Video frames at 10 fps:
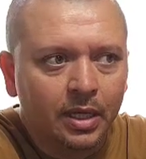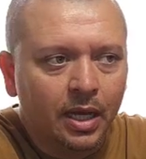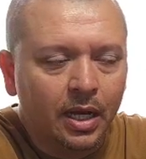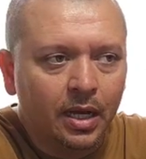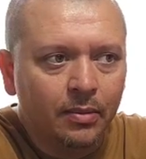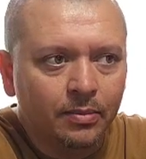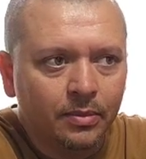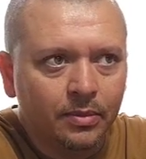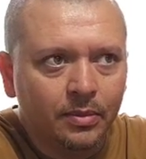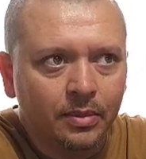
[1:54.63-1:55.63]

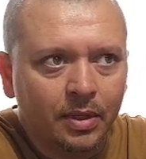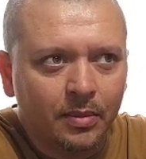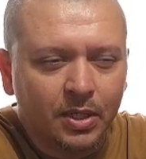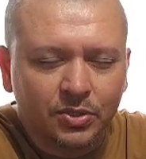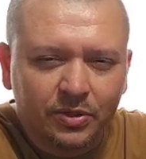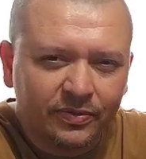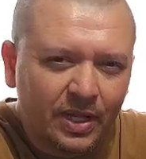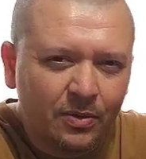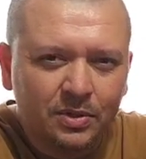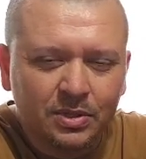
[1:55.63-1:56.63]
I'm not sure if
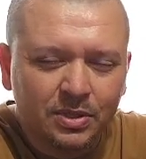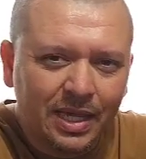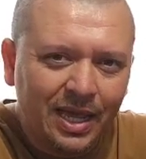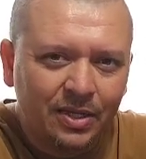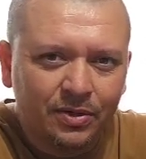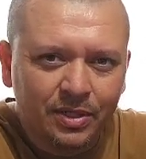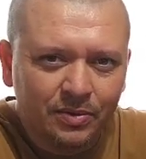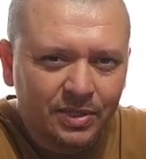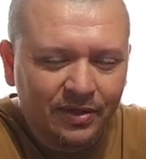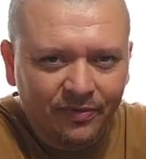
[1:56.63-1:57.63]
that was accurate. It
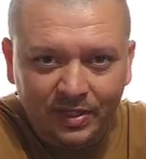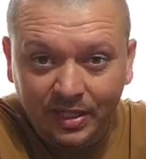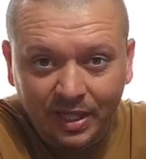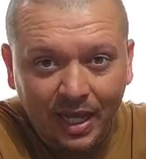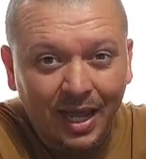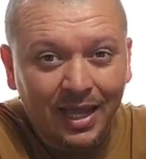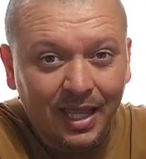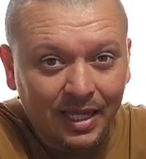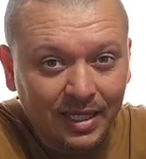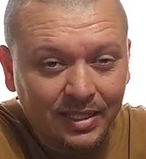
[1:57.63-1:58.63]
was definitely in the high
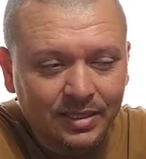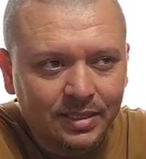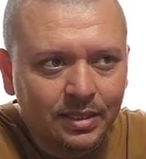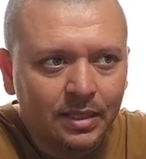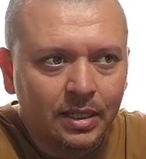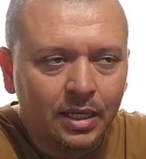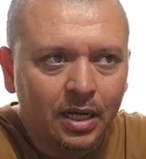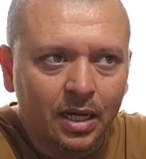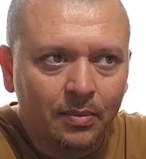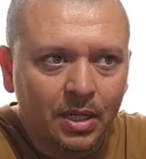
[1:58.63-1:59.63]
80s.
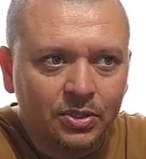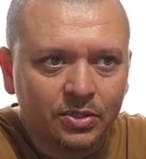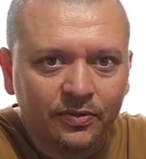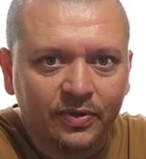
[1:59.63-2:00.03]
I'm not sure